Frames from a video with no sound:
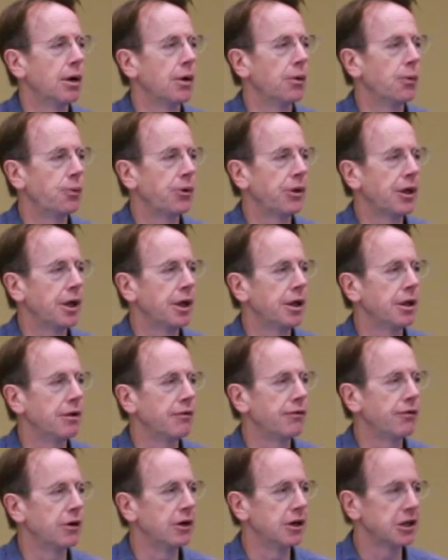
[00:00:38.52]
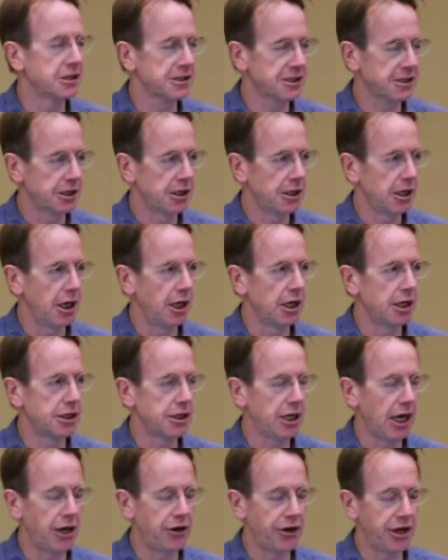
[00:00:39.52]
within the first
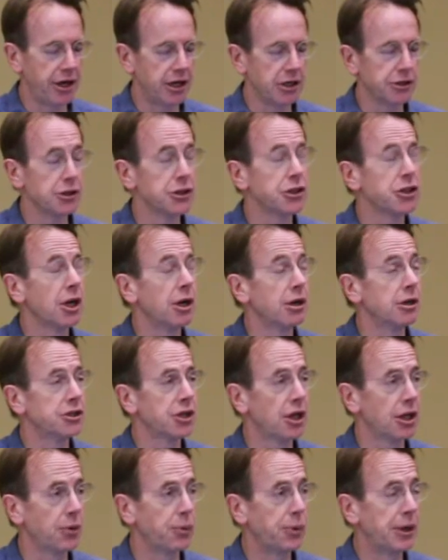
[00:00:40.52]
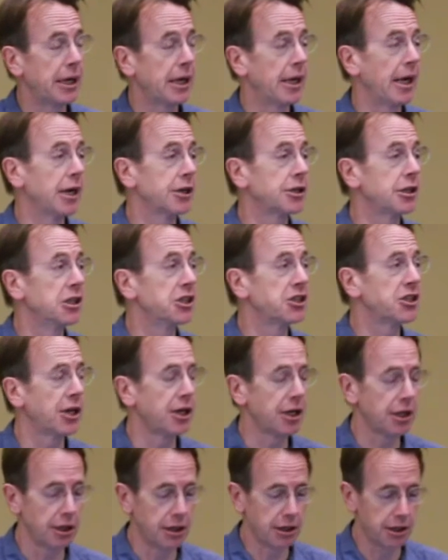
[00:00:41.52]
10 years or so that we can actually
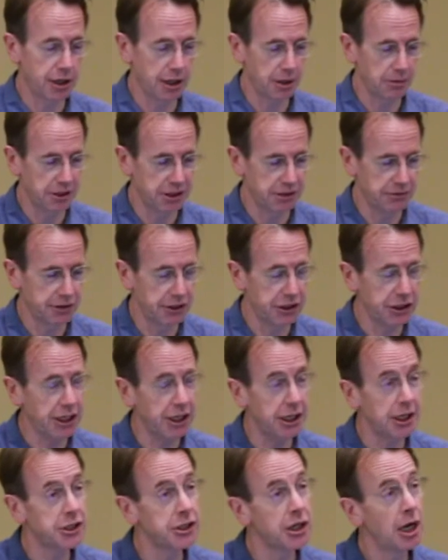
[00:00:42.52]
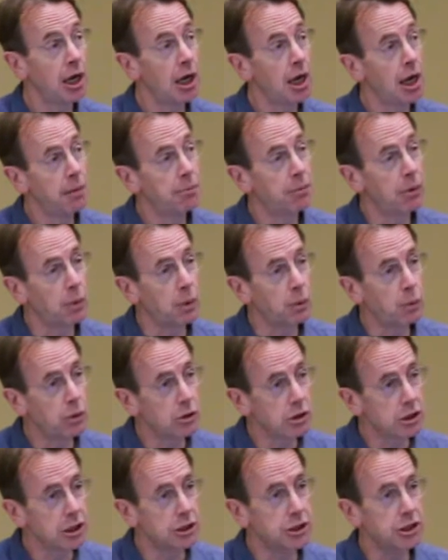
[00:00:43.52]
study the determinants of disease, but we
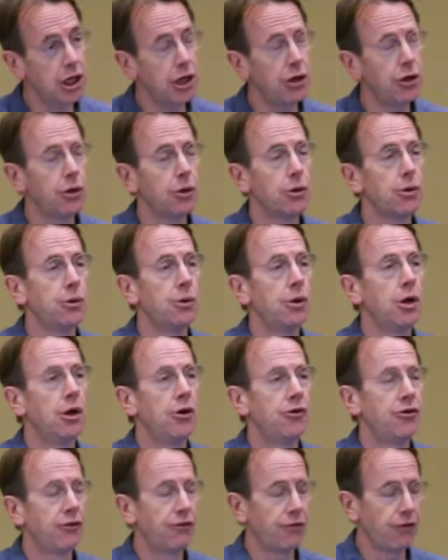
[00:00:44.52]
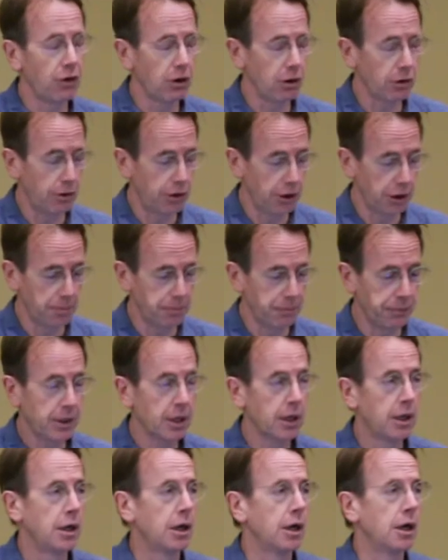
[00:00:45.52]
will continue to follow them
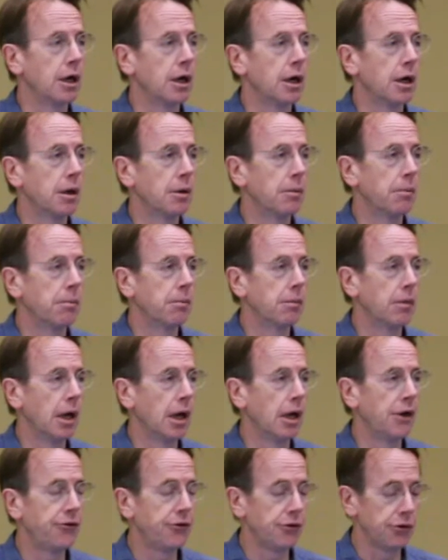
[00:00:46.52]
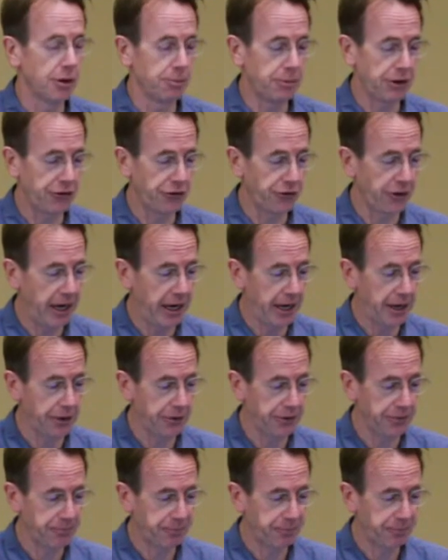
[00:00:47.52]
until the bitter end.